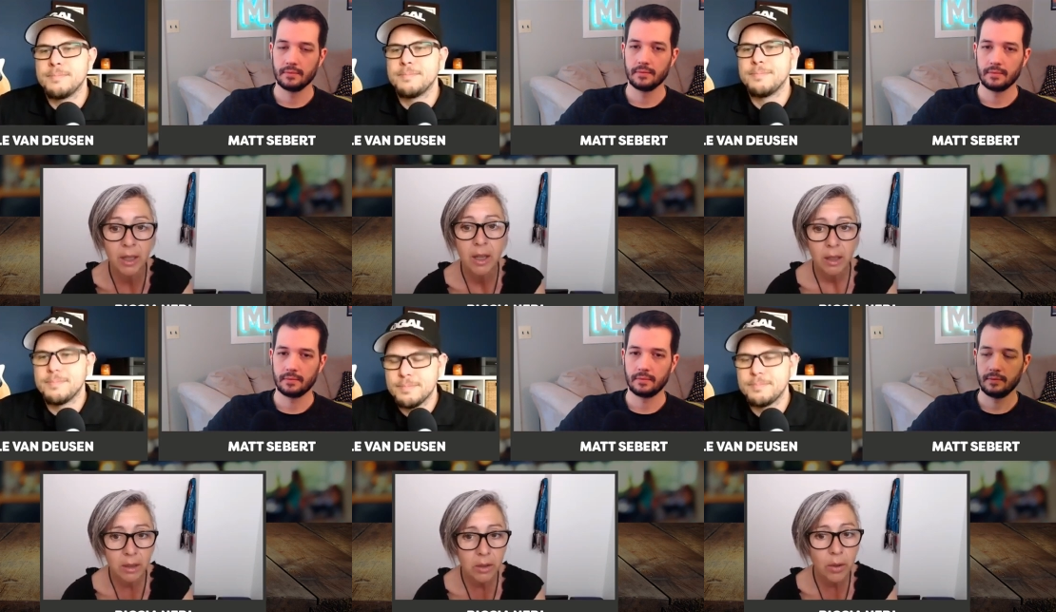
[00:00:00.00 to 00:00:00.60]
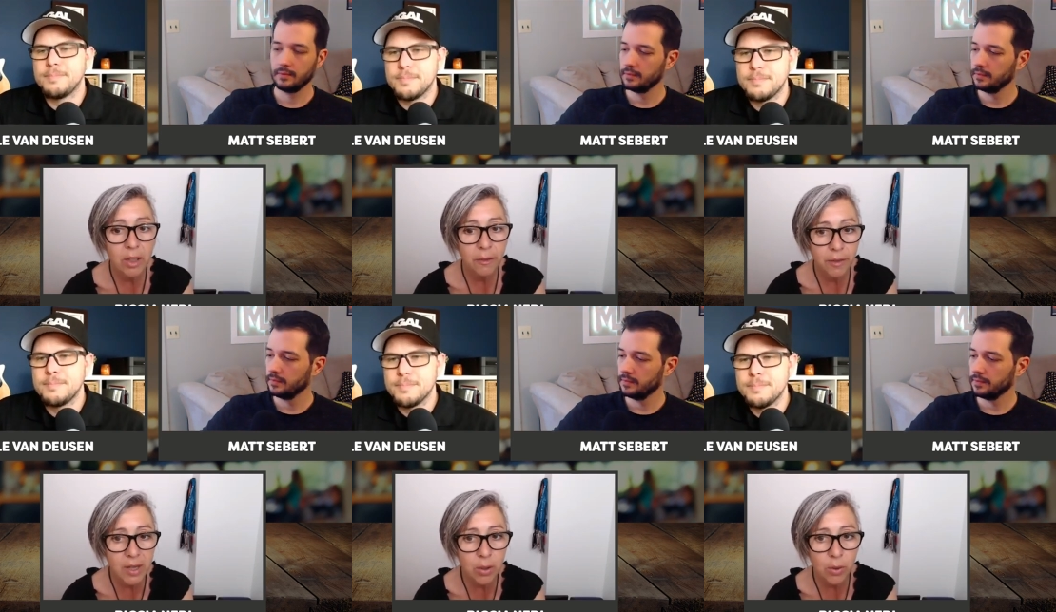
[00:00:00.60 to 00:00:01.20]
Speaker 1: It's only a free
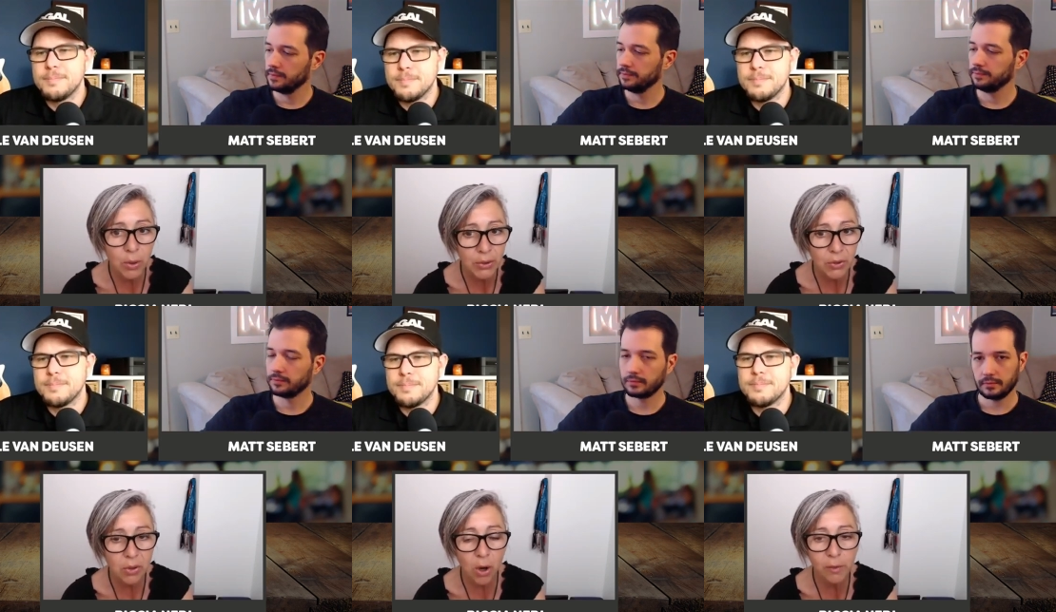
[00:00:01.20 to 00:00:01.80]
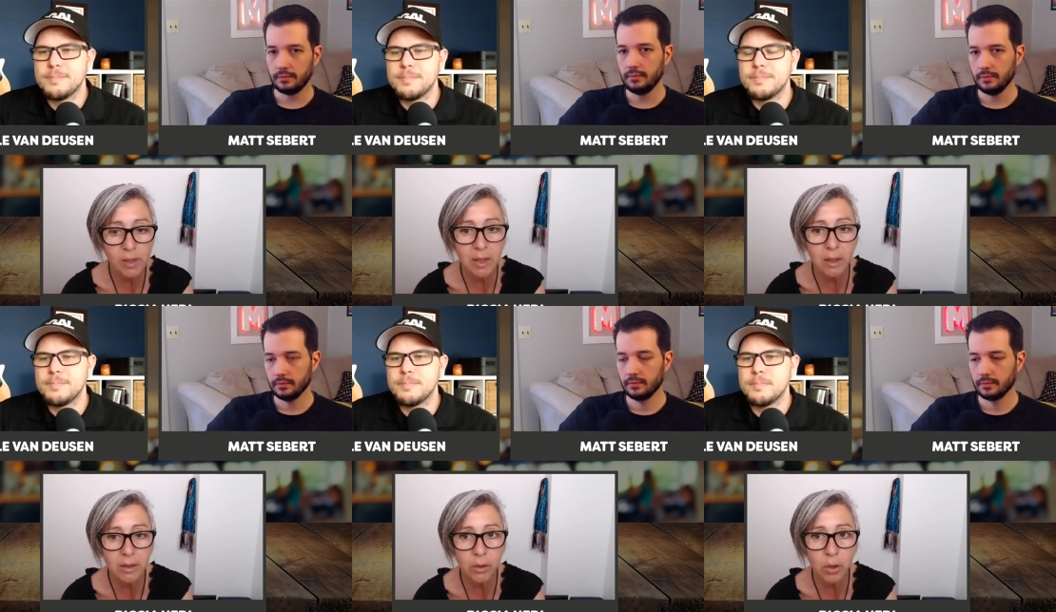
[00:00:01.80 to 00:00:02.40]
course, so obviously it doesn't
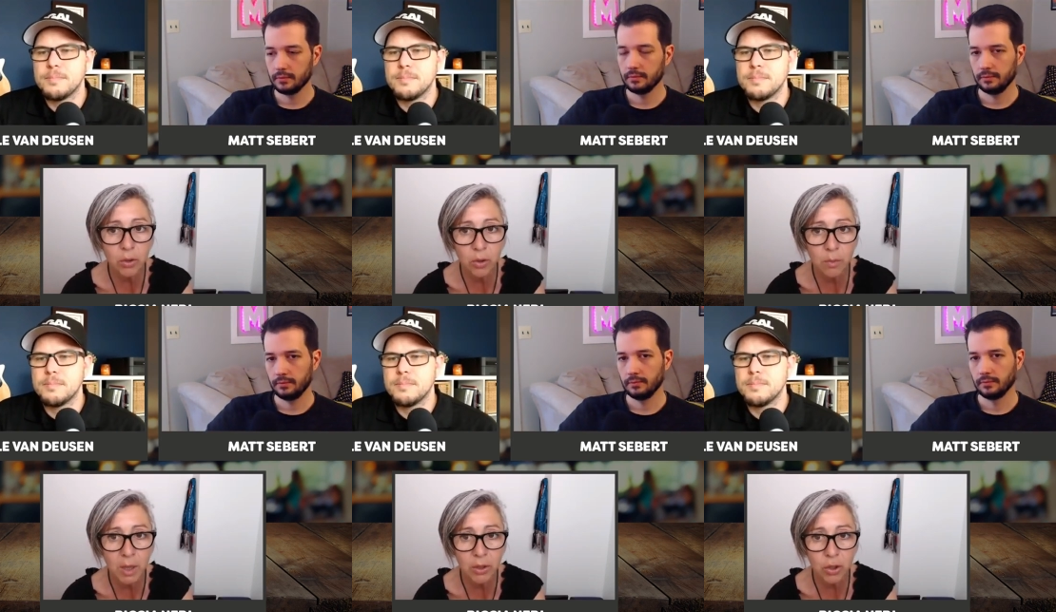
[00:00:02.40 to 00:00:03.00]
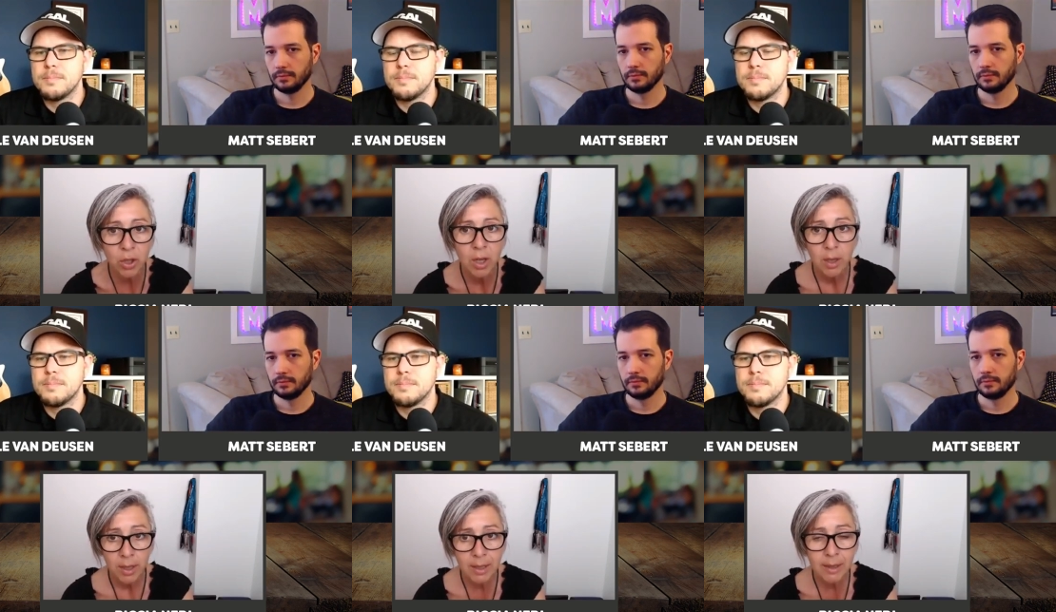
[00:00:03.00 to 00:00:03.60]
go too much
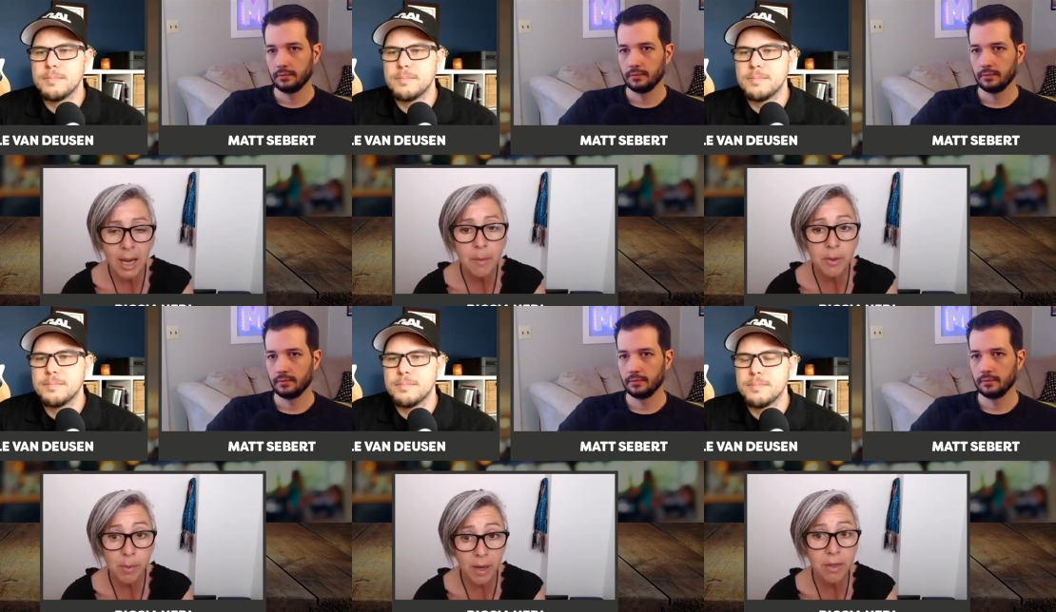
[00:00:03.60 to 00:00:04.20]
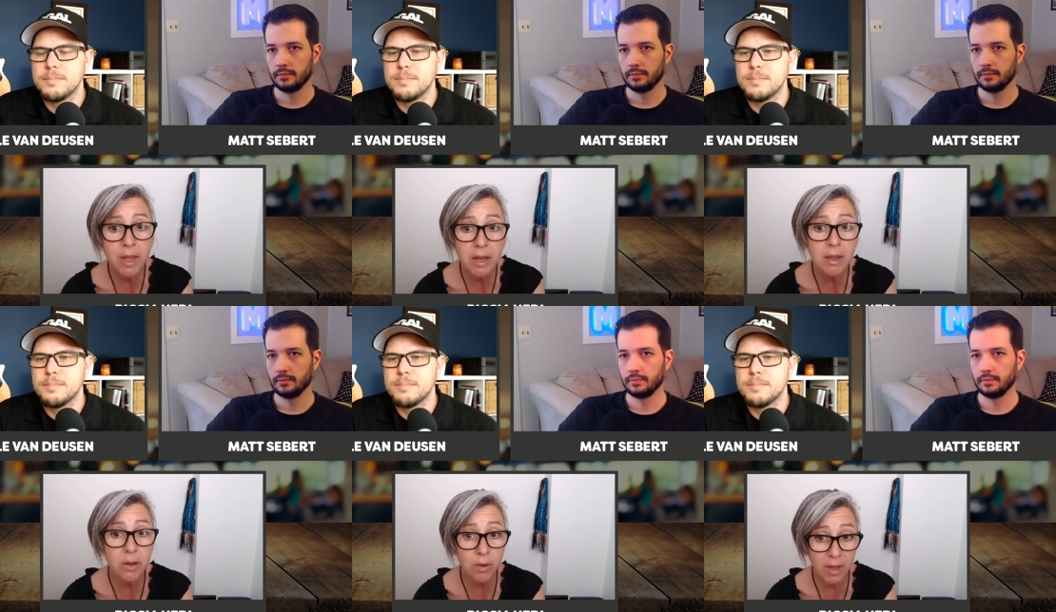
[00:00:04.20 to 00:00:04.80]
in depth, but I think that
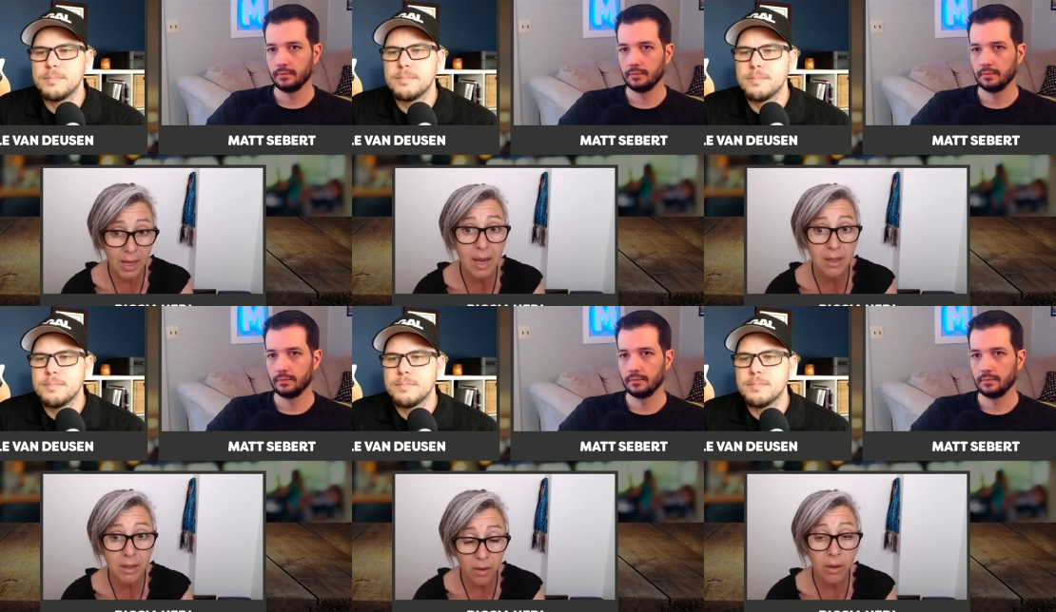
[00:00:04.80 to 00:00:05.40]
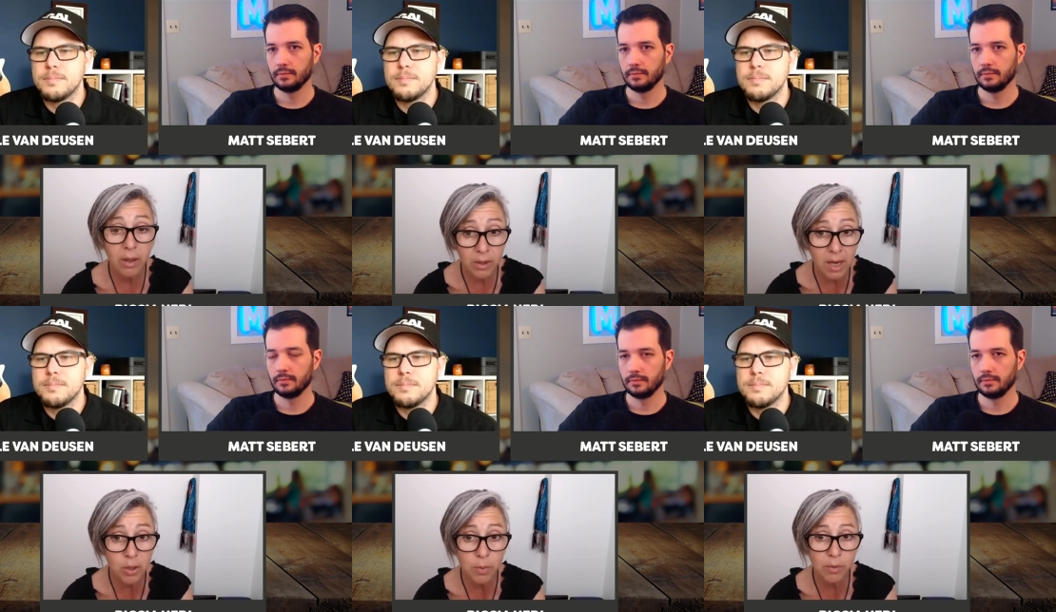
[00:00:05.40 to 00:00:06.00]
you get tangible
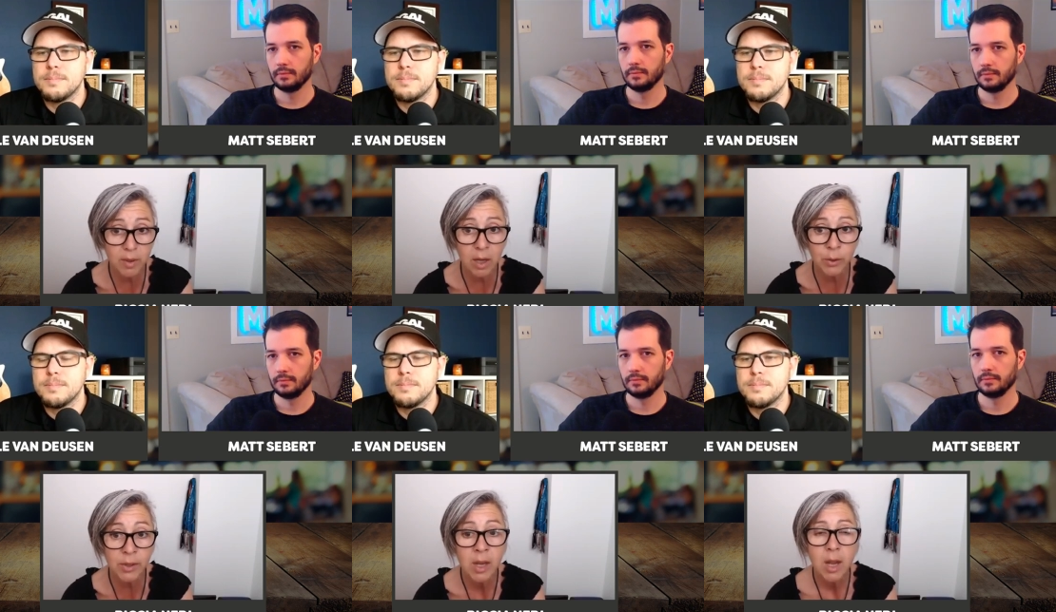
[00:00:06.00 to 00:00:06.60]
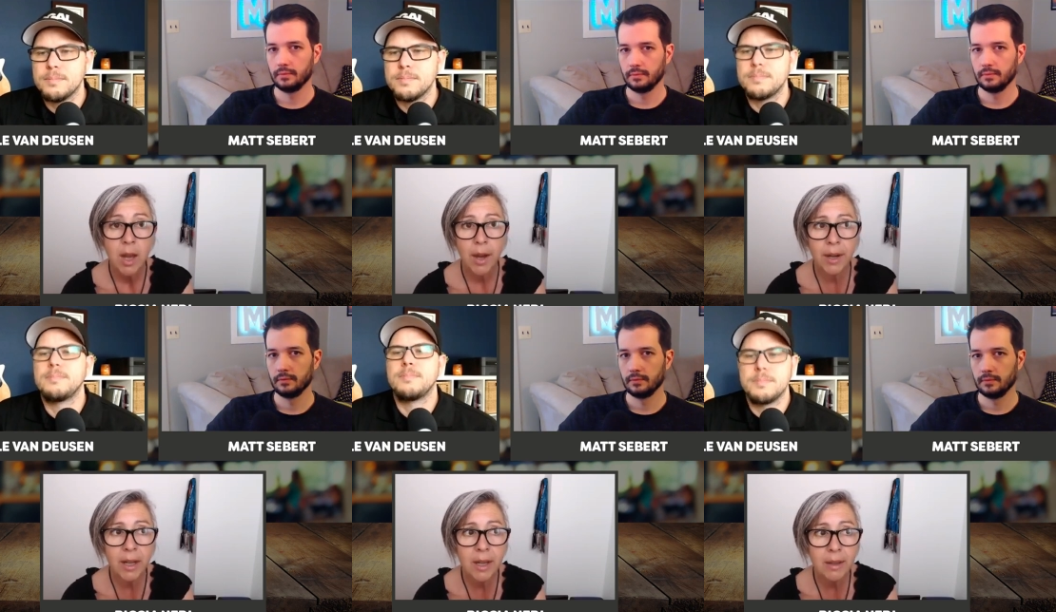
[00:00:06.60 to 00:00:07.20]
results. And I
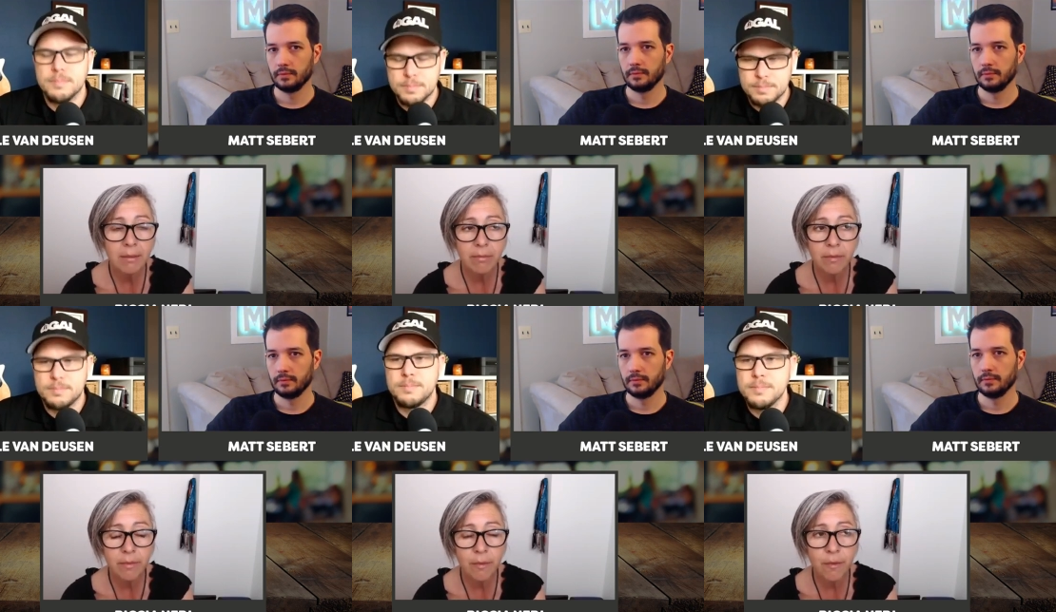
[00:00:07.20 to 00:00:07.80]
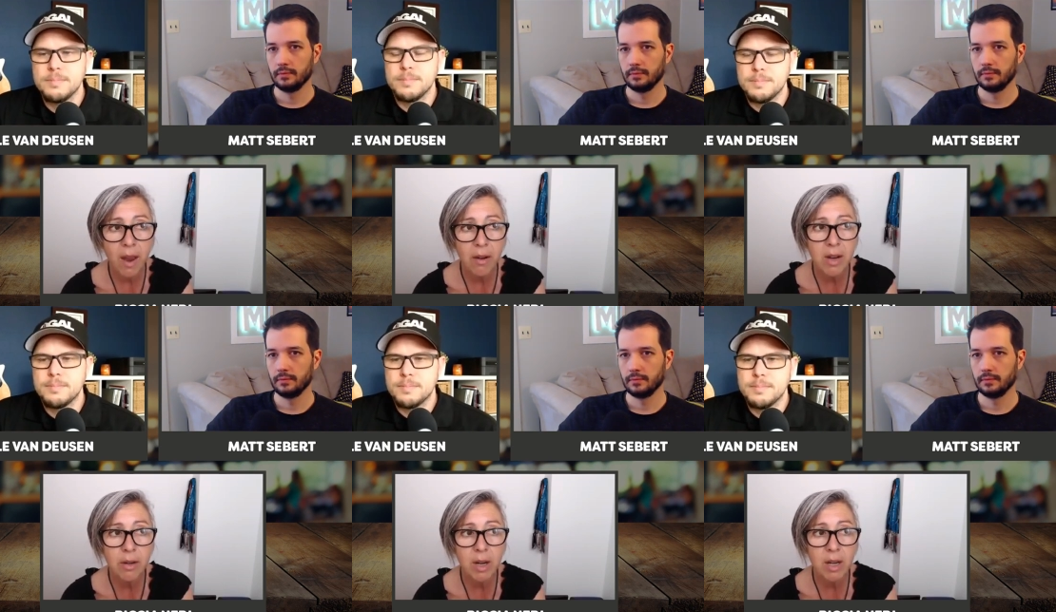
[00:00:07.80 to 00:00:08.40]
am very
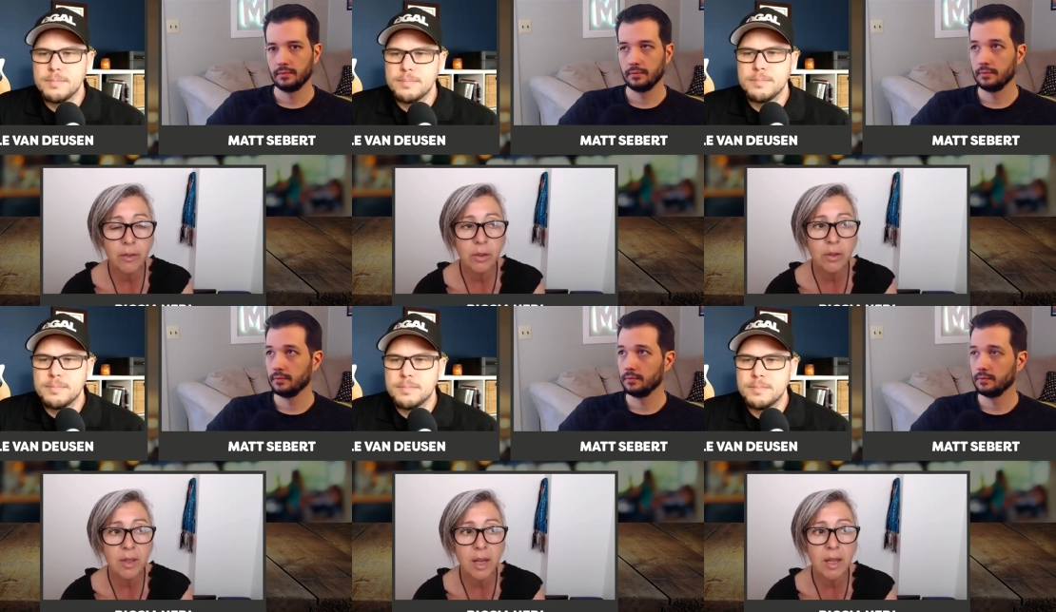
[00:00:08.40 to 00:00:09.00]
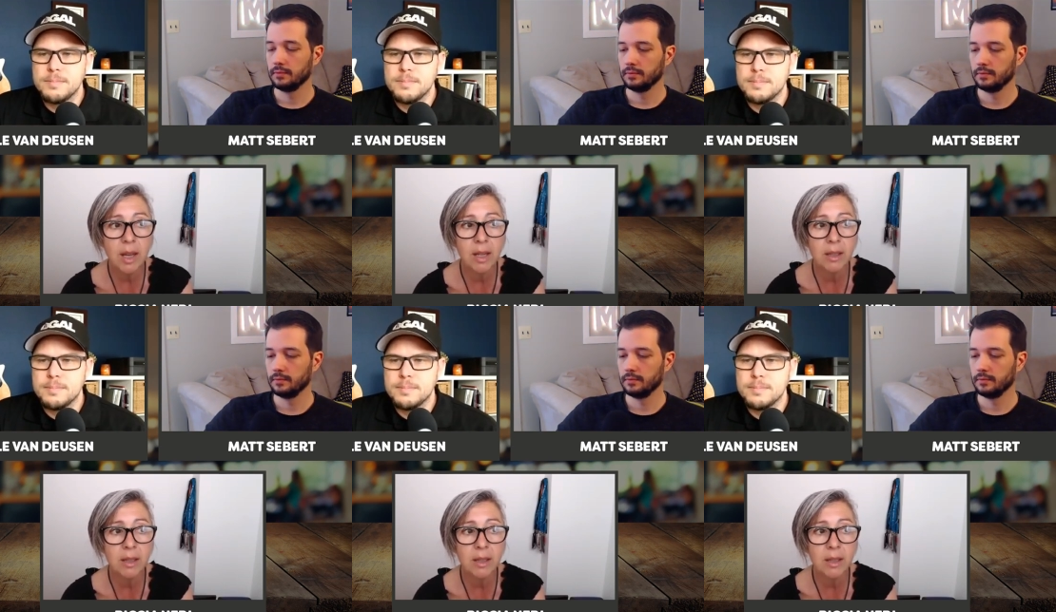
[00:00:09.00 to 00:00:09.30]
grateful to say that